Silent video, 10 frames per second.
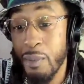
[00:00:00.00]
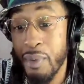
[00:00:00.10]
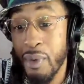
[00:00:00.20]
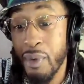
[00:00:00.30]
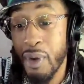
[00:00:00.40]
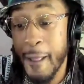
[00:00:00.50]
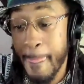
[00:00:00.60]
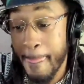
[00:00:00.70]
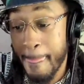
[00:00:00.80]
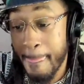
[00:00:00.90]
boy.
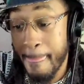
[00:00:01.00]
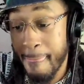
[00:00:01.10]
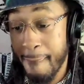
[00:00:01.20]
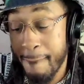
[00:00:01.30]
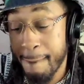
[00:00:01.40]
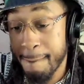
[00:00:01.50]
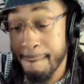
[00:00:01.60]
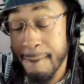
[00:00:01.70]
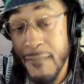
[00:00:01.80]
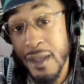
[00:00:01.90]

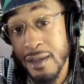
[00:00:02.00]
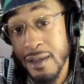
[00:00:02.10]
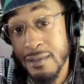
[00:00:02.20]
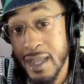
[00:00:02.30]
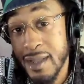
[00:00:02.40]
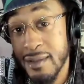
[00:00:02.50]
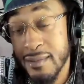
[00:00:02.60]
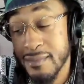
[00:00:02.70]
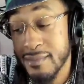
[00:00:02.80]
You know what I'm saying?